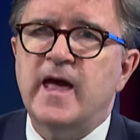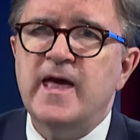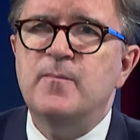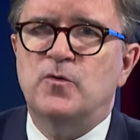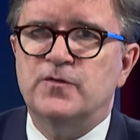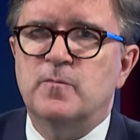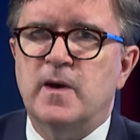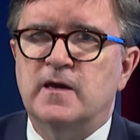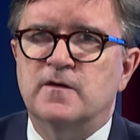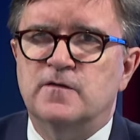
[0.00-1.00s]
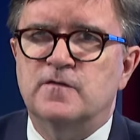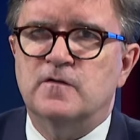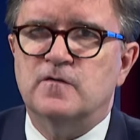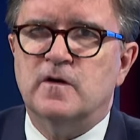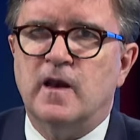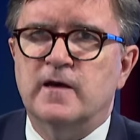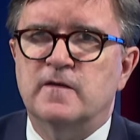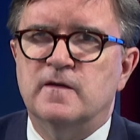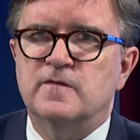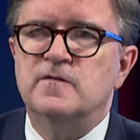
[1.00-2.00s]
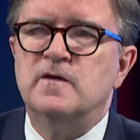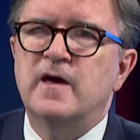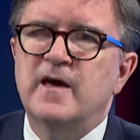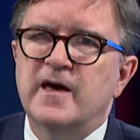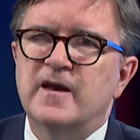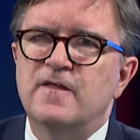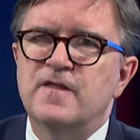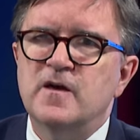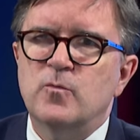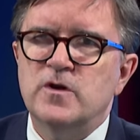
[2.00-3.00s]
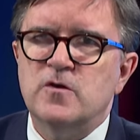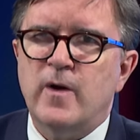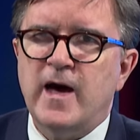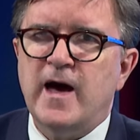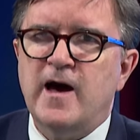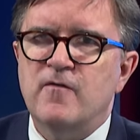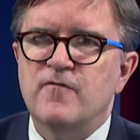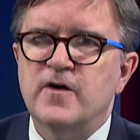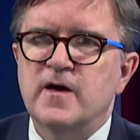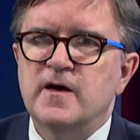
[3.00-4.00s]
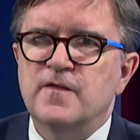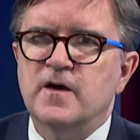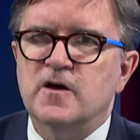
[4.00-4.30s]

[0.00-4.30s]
able to make a decision like this. And I think when you have the